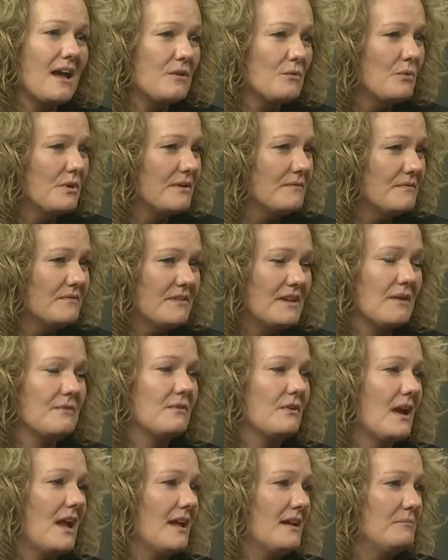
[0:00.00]
I would have
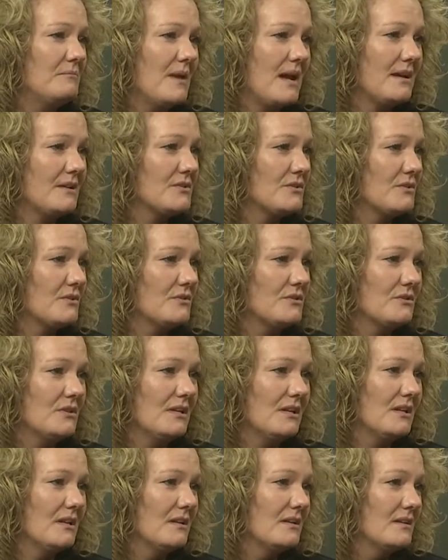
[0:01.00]
never had back
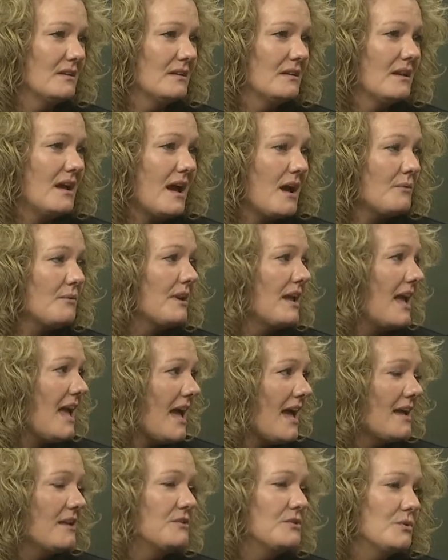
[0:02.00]
surgery. Really, I would have
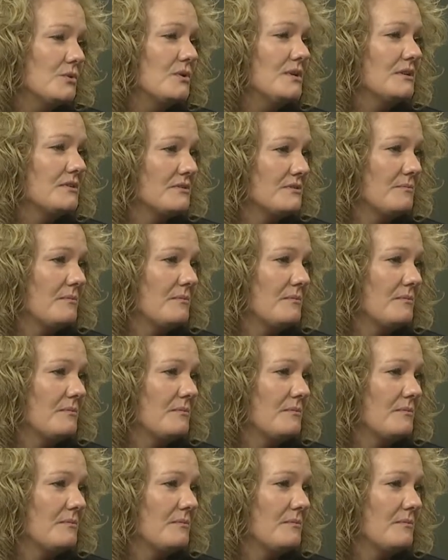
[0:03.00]
had two years